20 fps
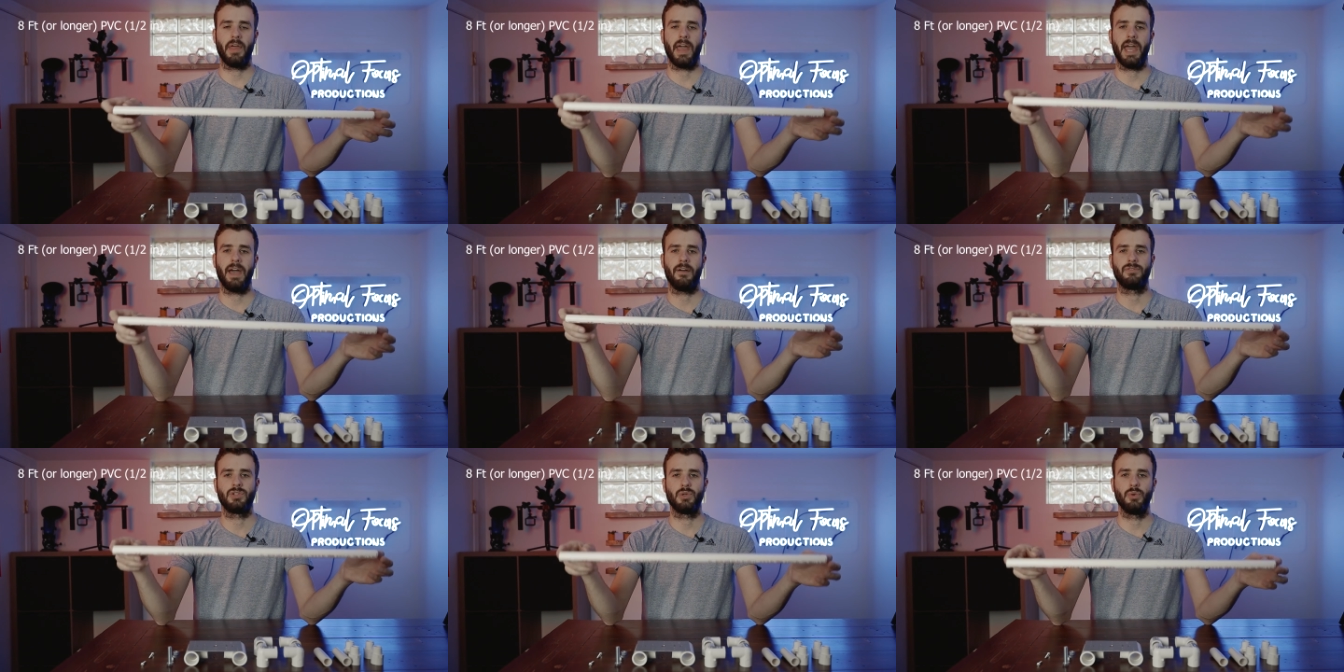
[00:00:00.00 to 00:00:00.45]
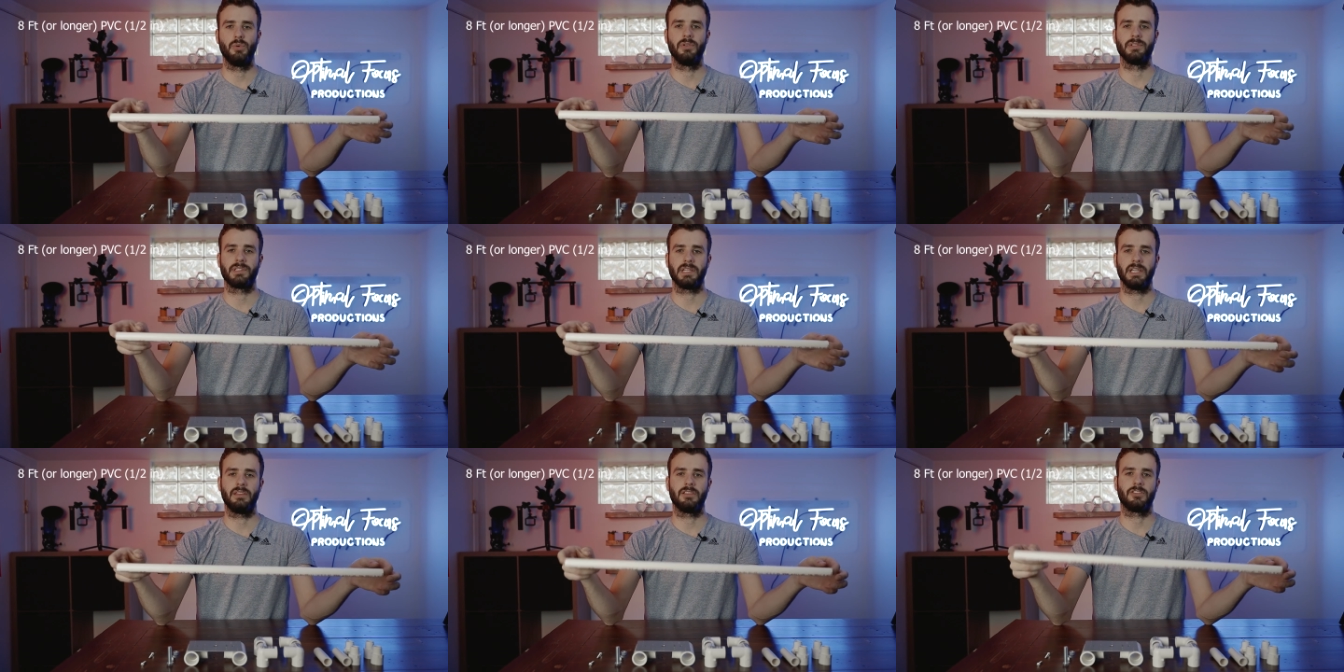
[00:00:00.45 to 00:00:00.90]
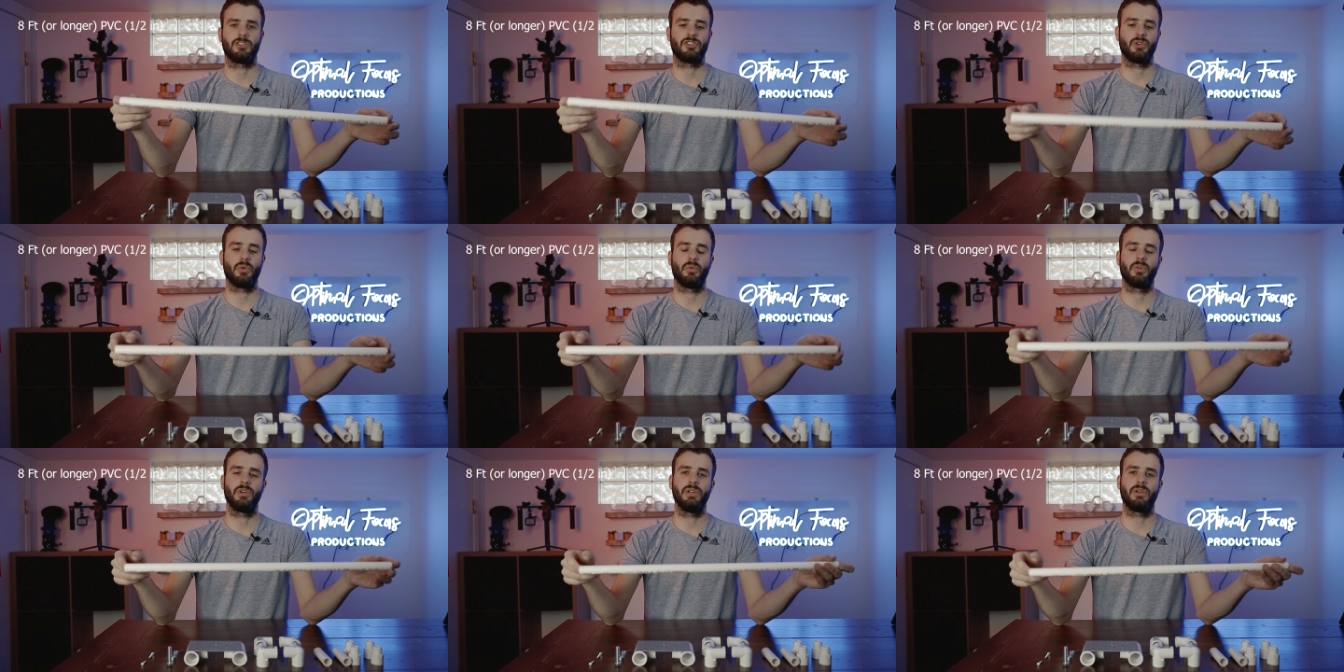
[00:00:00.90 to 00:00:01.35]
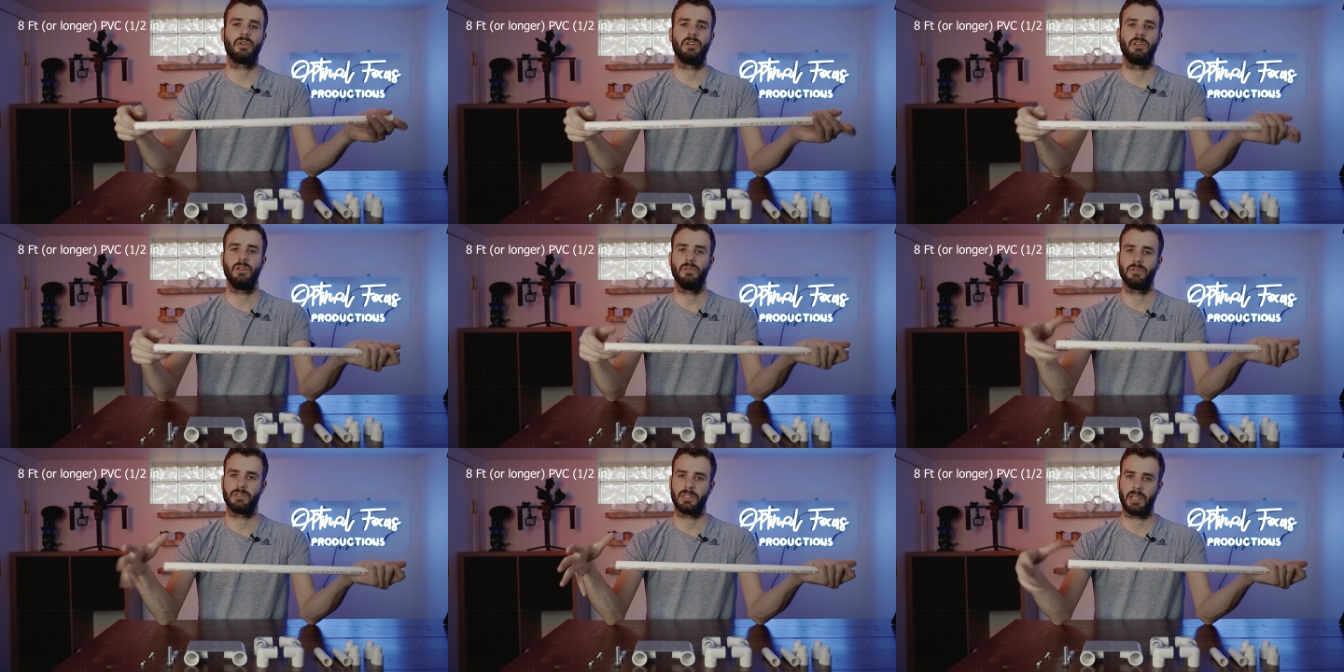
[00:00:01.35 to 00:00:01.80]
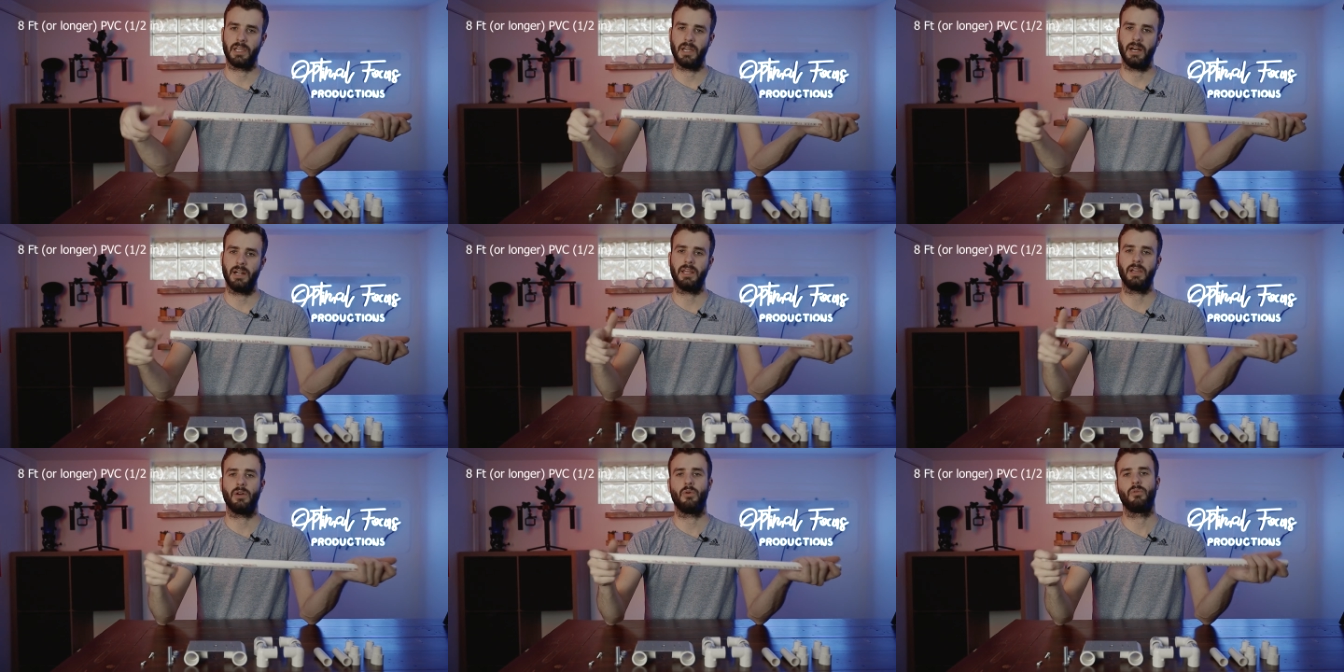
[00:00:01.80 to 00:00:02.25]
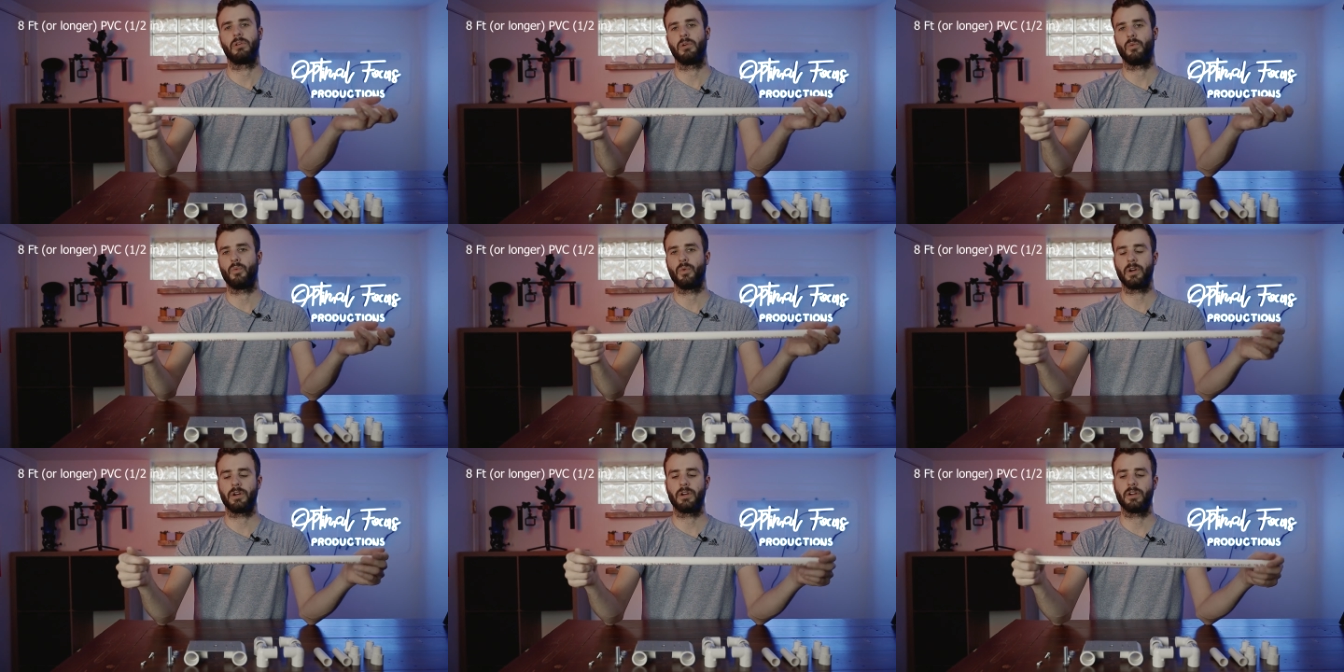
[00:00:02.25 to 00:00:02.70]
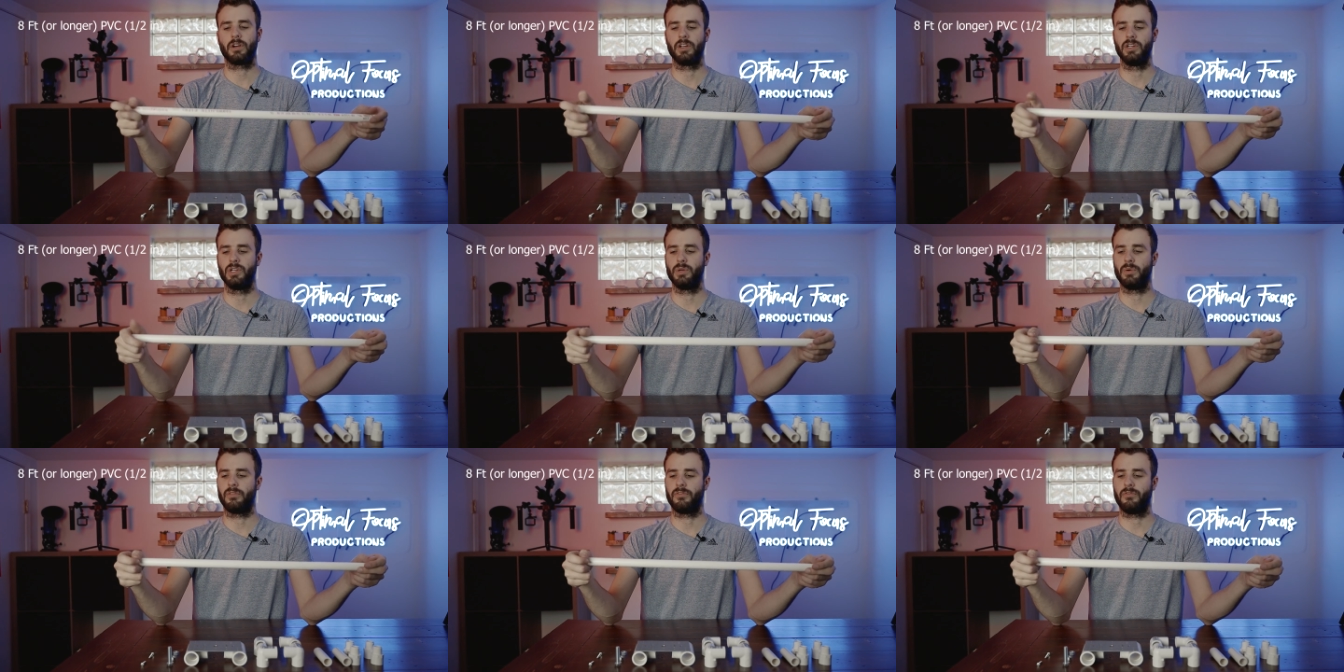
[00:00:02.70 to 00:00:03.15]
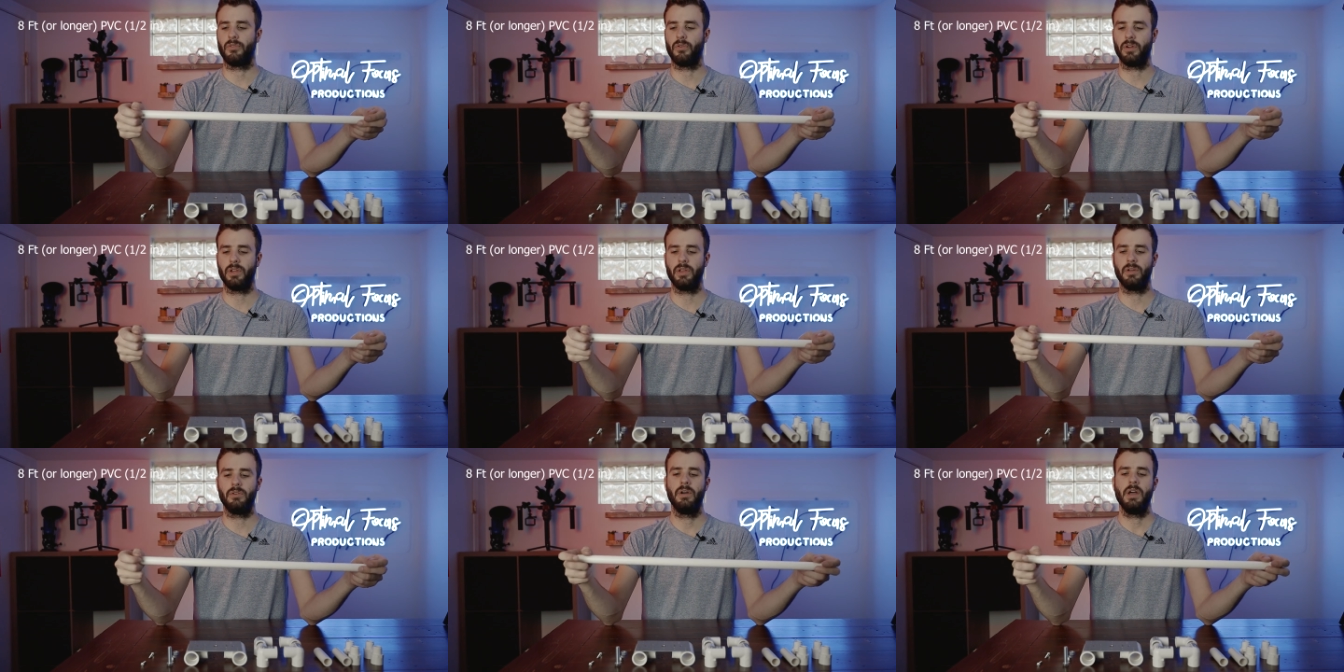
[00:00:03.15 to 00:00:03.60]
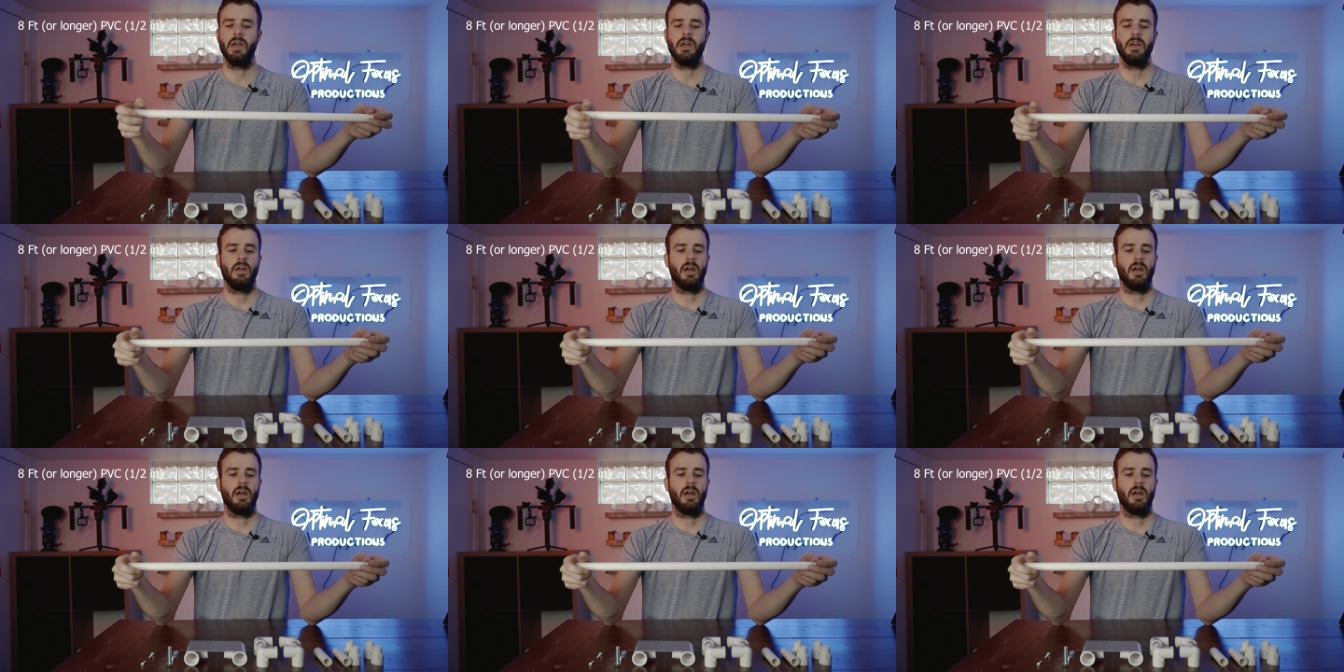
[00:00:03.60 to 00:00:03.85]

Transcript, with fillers: They have tools in the store you can use to cut it or a worker can do it for you,